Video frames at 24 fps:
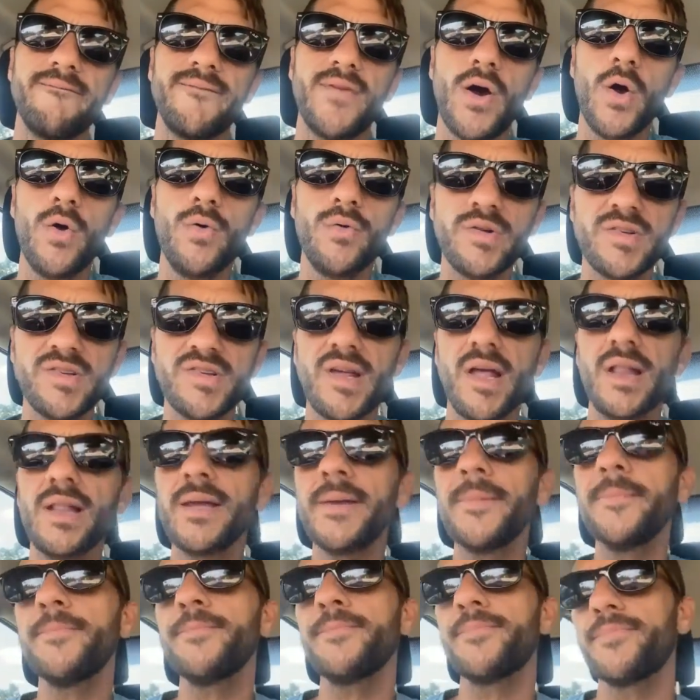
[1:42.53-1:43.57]
phone
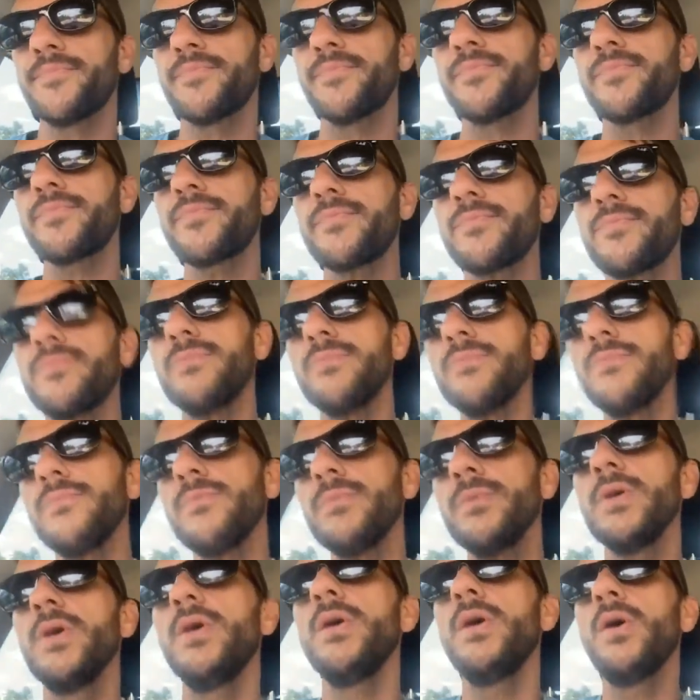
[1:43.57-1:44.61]
selling
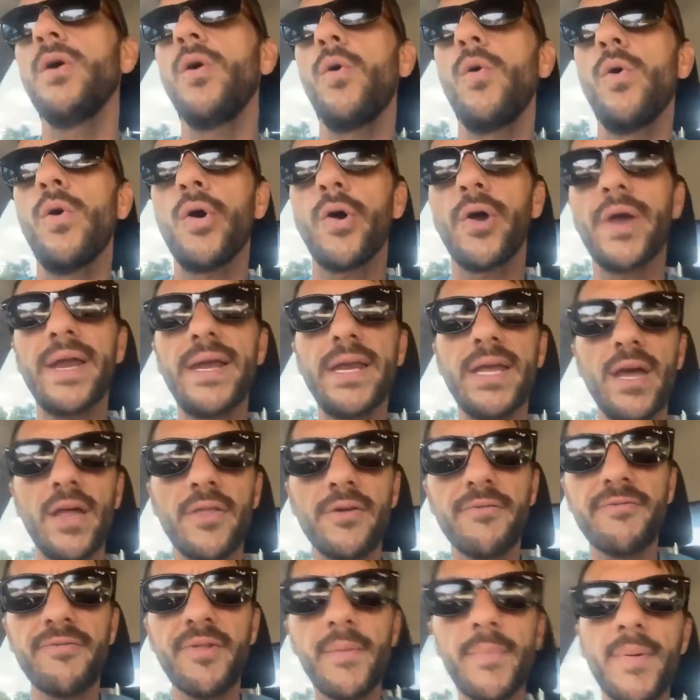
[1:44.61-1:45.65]
or any
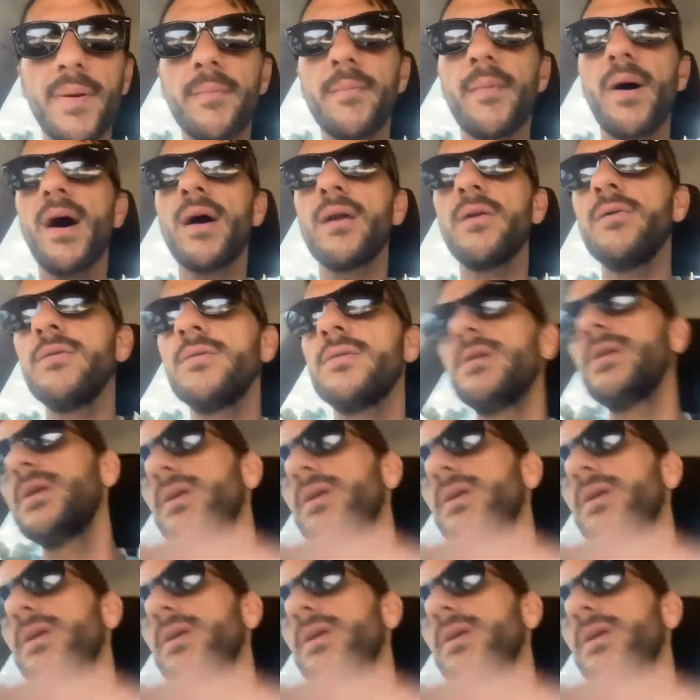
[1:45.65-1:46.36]
other flipping model